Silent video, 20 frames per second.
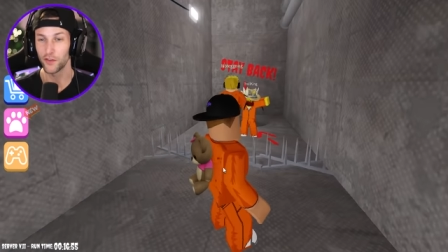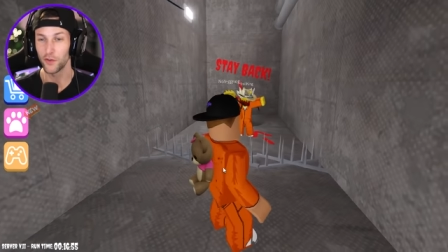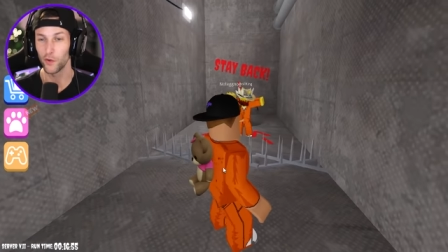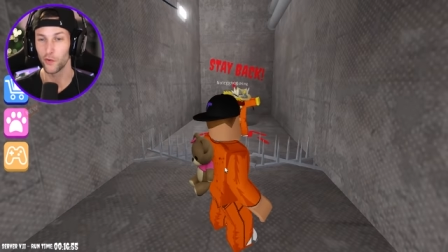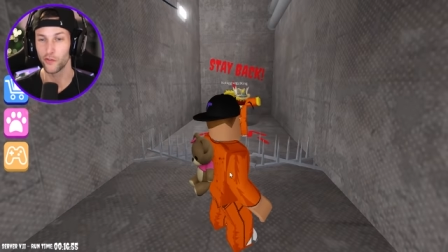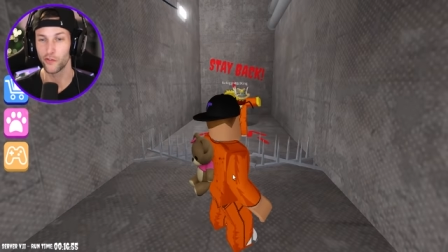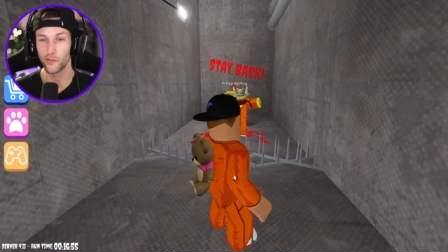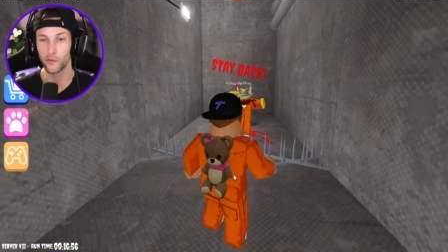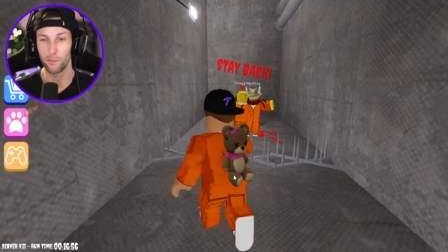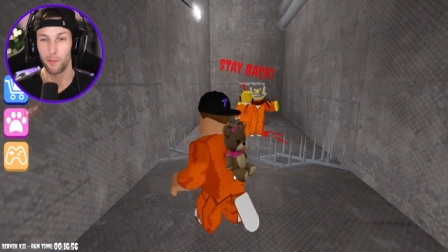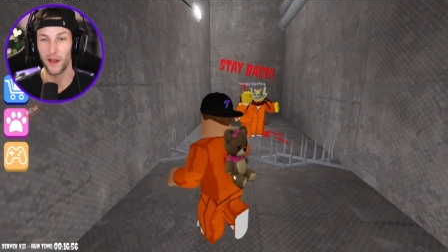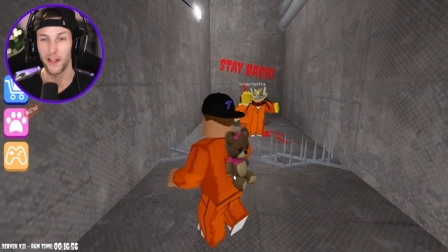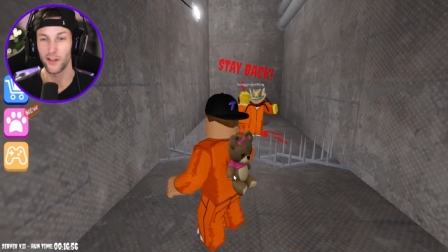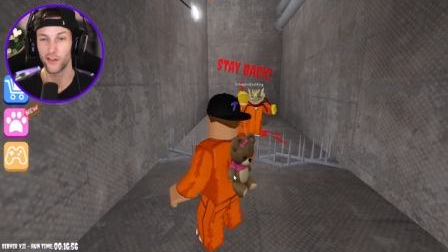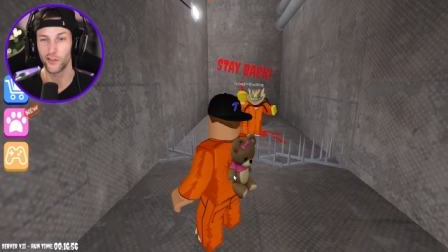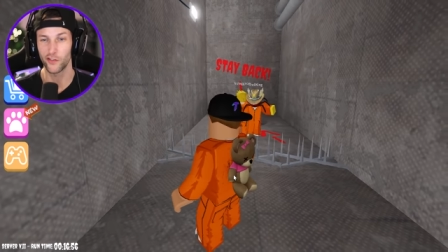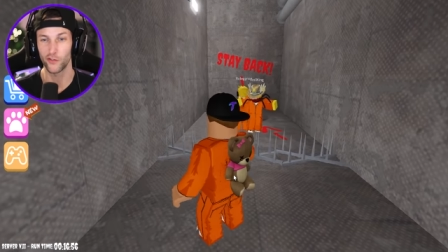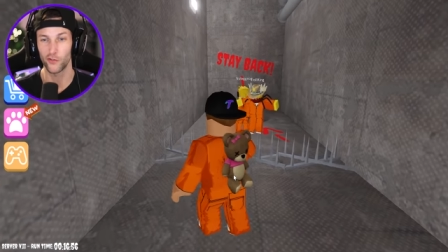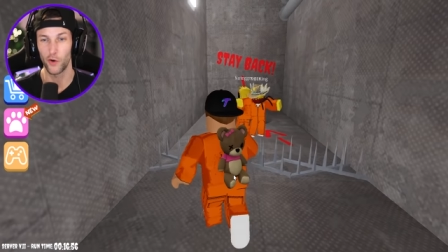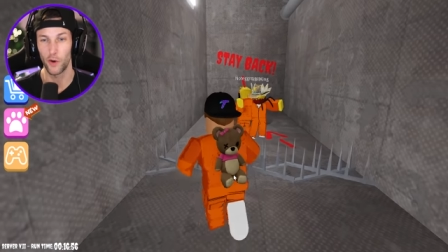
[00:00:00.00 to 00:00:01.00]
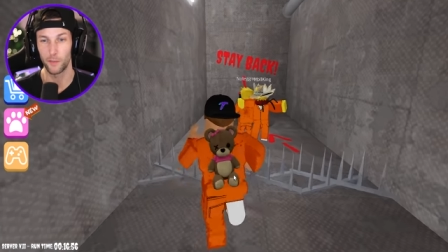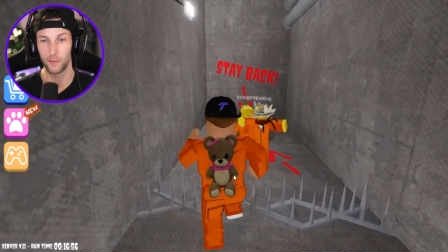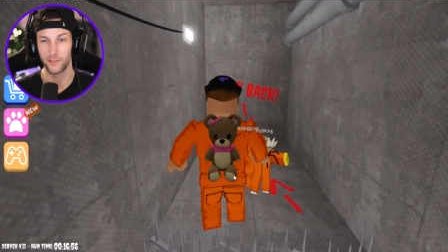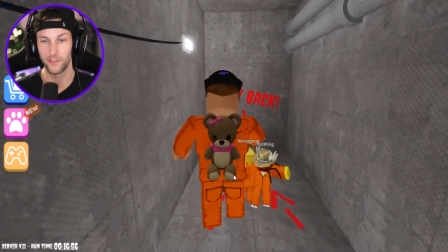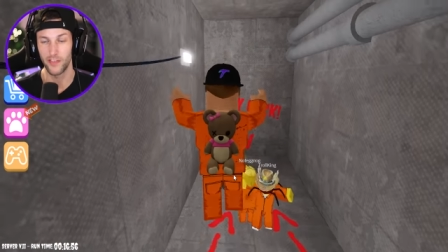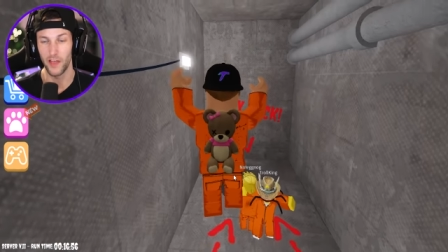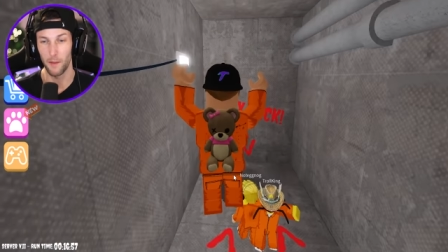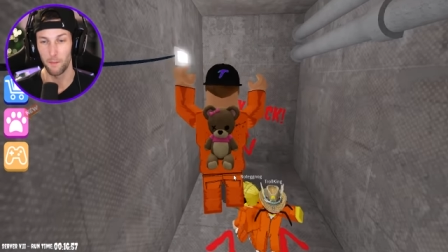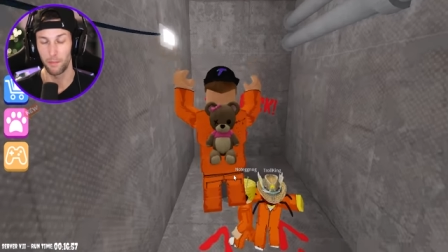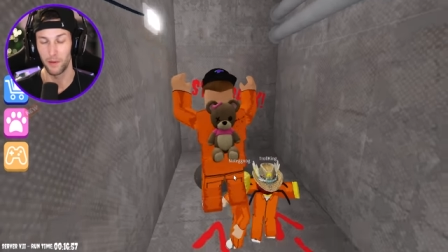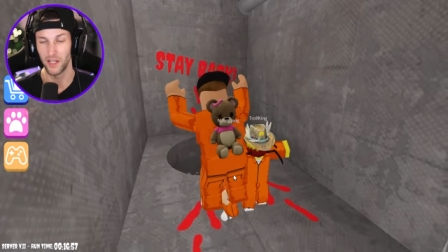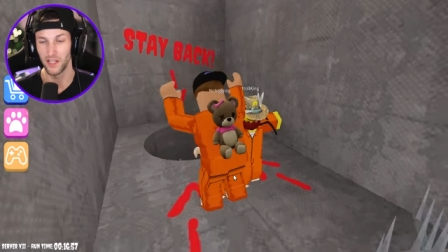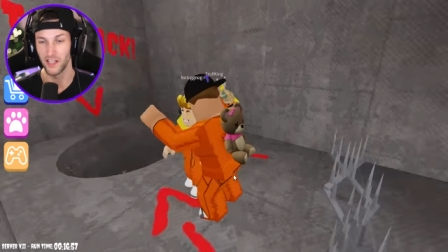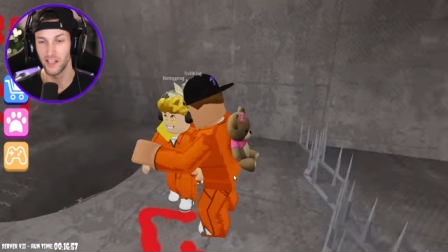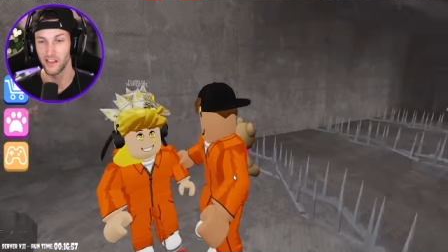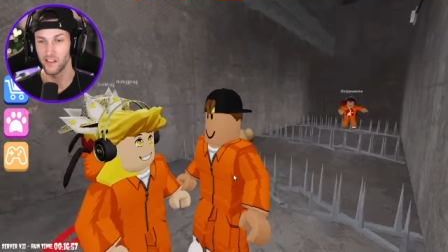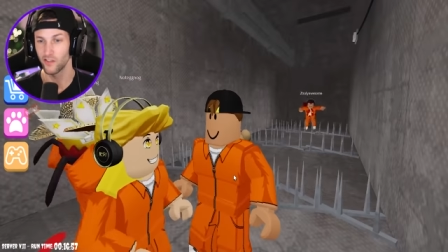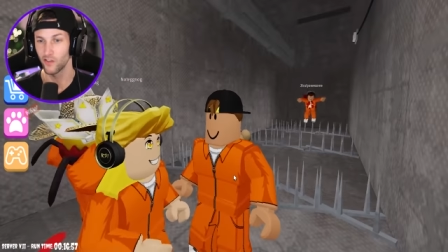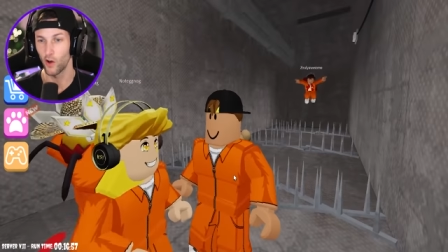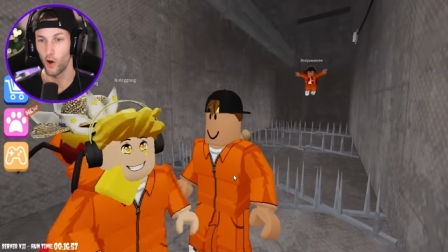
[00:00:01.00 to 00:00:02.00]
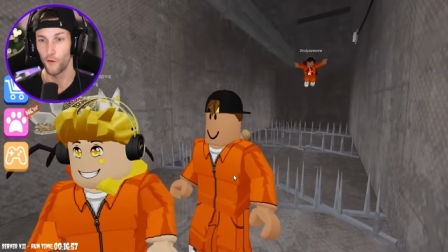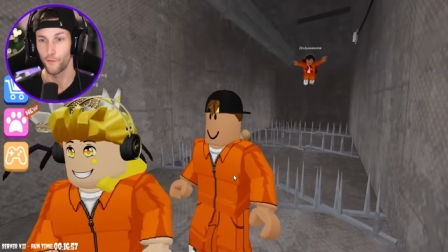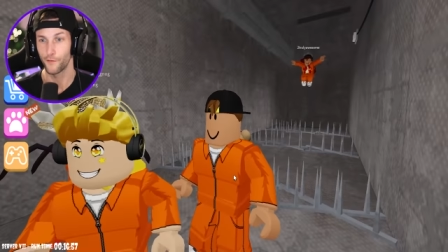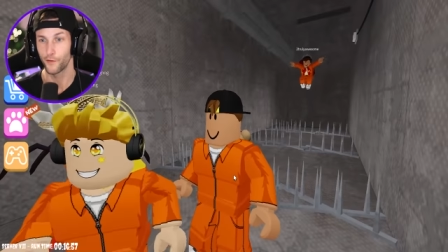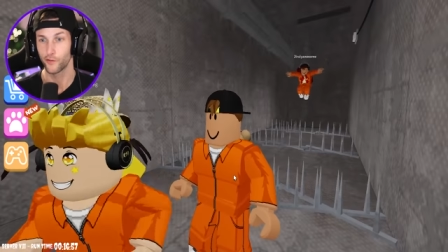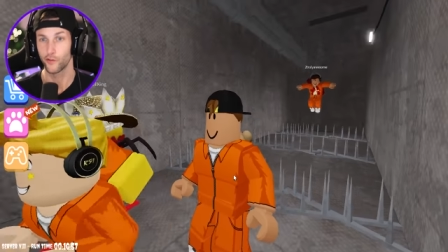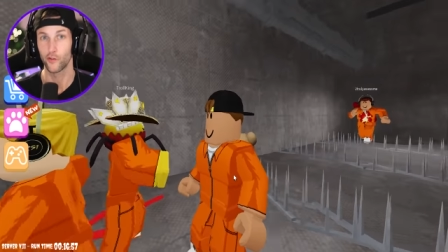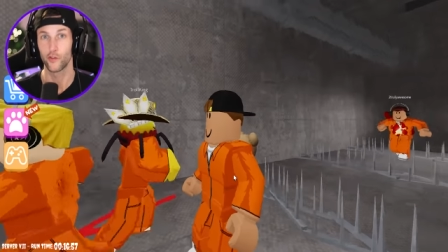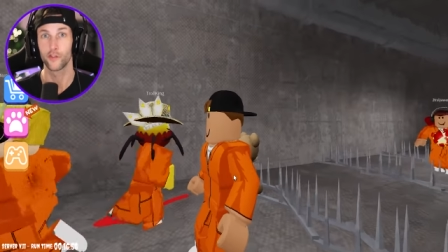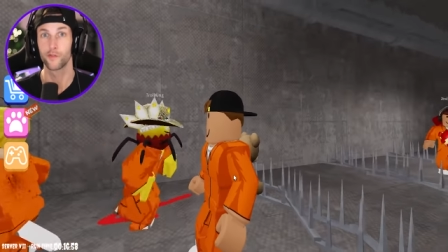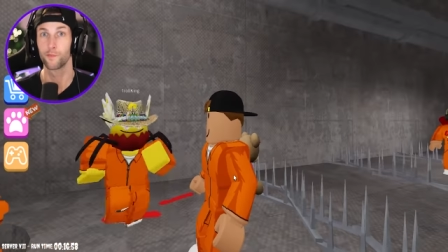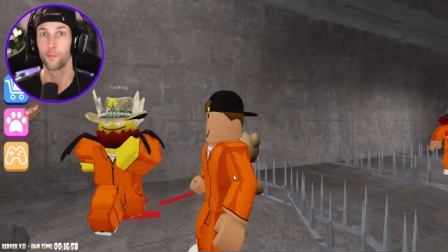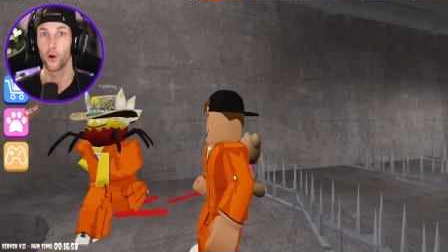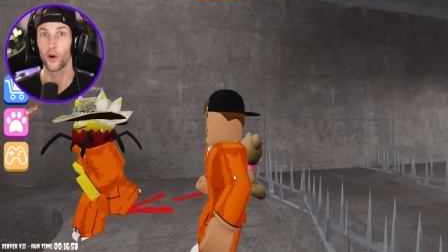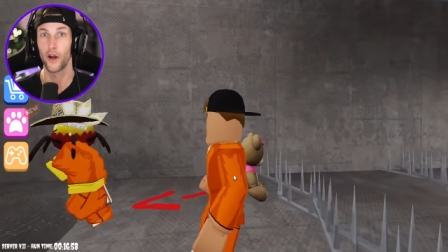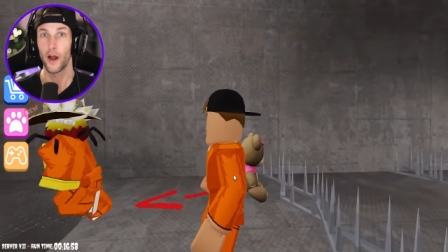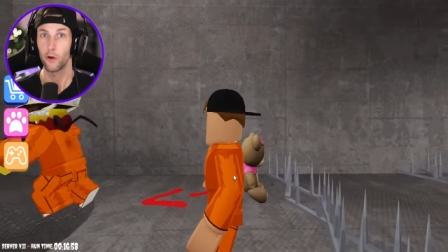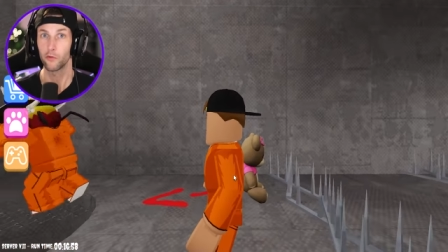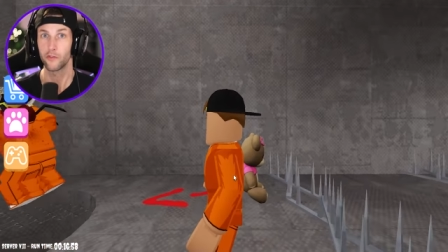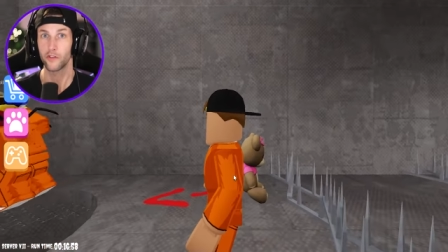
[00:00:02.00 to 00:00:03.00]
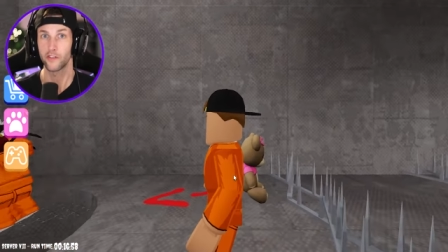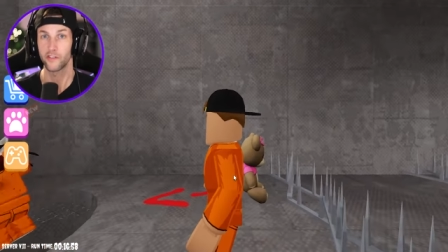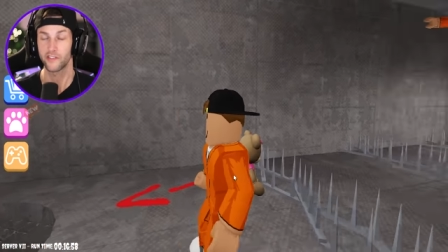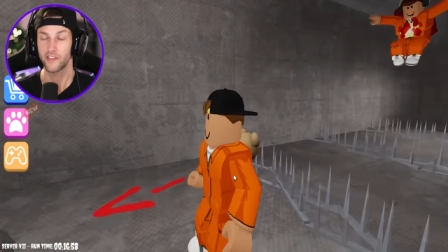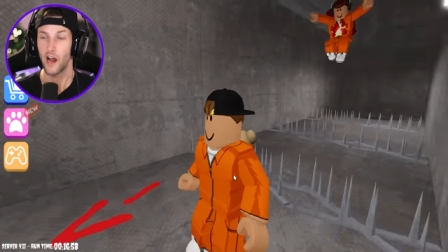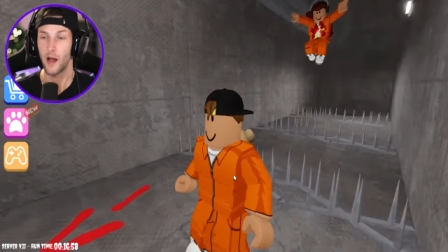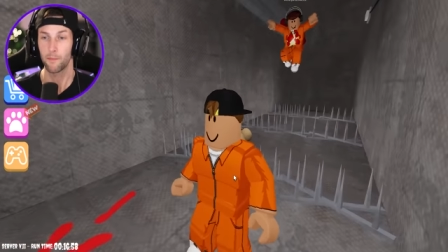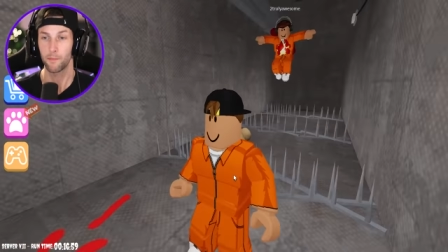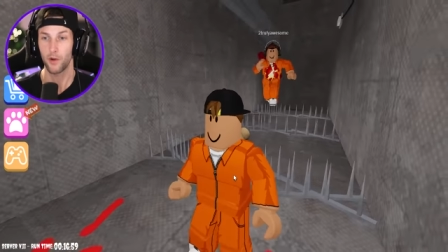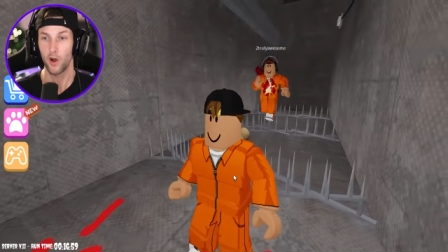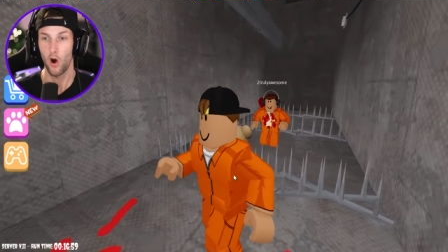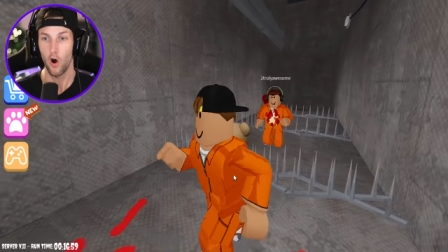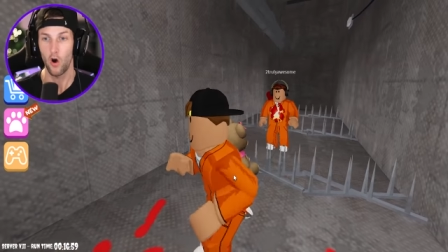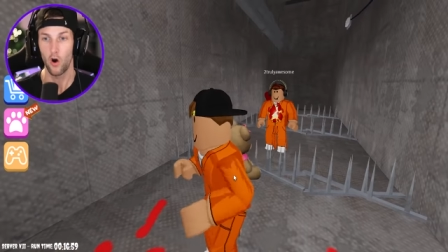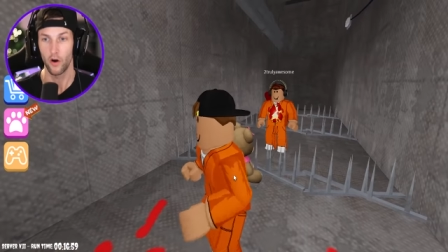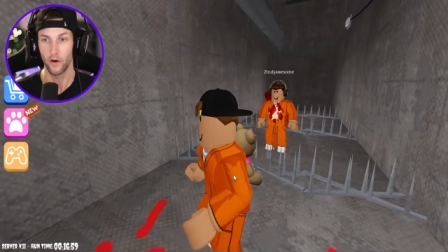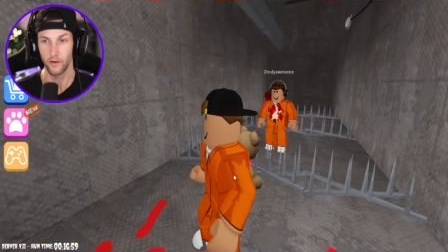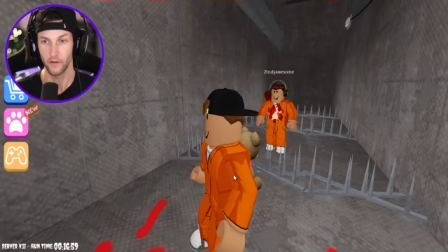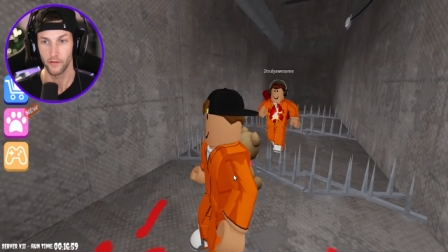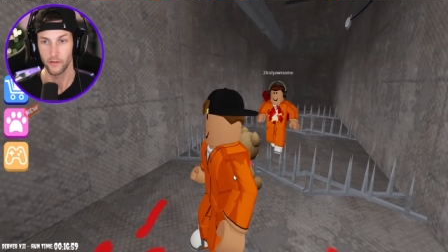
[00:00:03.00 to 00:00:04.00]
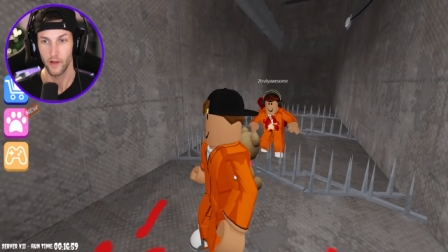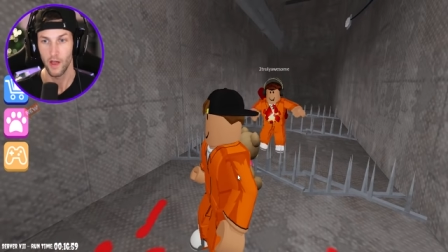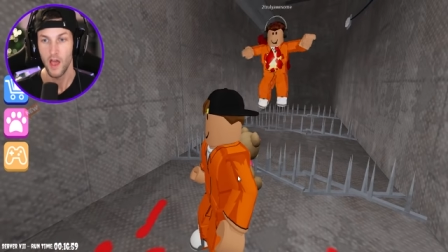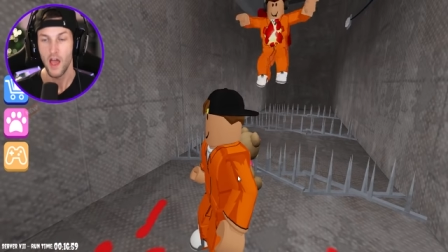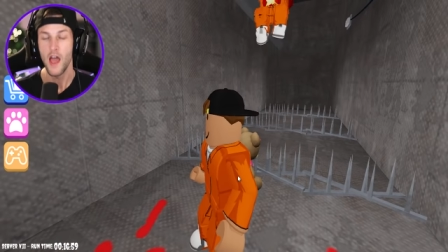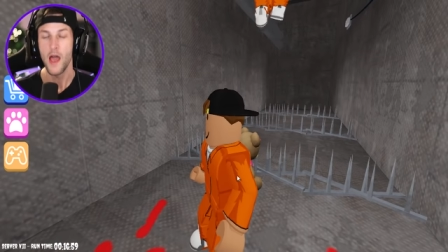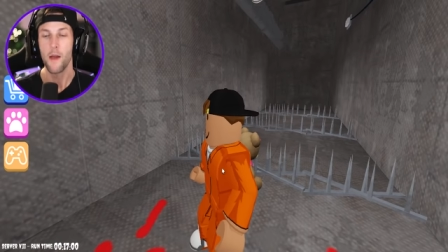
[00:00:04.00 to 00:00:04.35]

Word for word: are like those spike strips that police officers put out to stop cars.